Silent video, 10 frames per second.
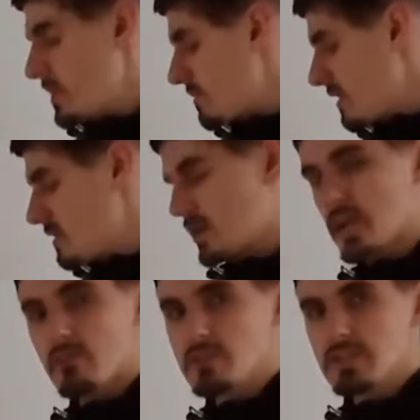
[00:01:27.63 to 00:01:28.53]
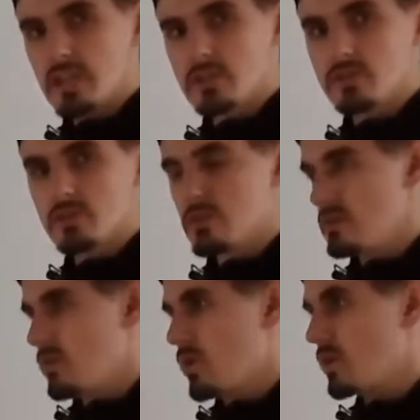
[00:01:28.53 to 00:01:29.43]
prep your undercarriage, take it to
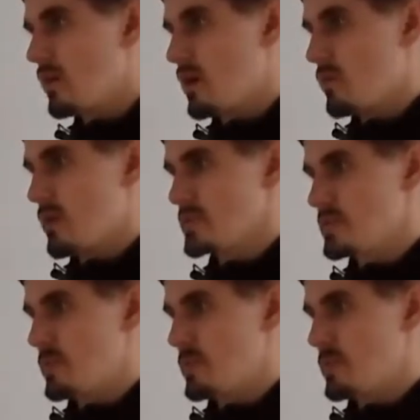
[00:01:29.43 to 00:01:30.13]
a local car wash,